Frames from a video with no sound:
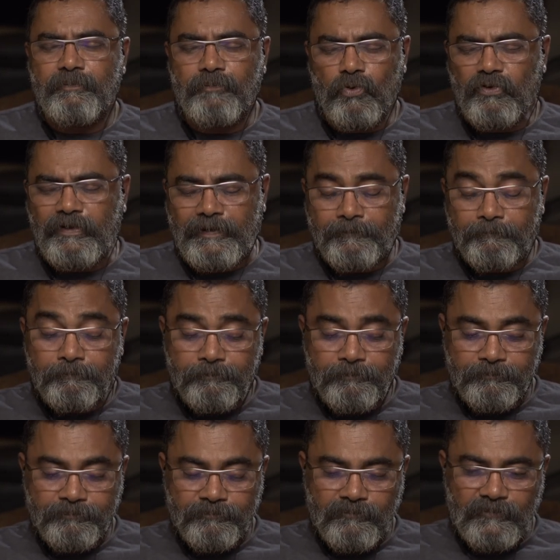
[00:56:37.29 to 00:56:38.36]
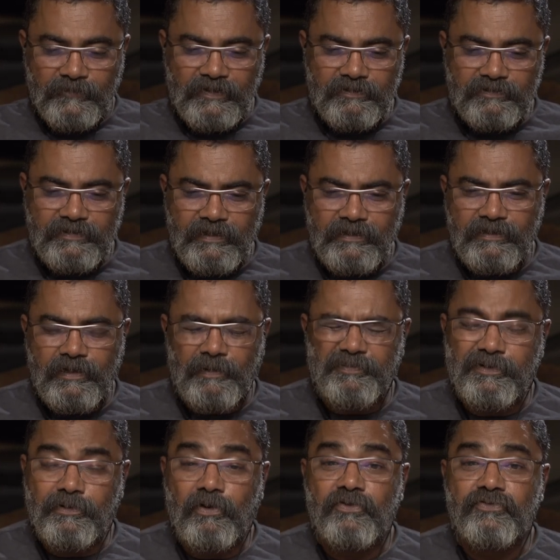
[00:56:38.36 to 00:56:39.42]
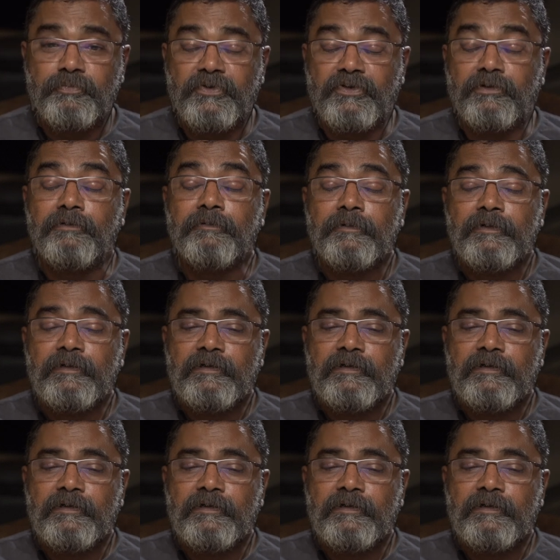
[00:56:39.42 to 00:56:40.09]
pneumonia. I was handing up in the hospital.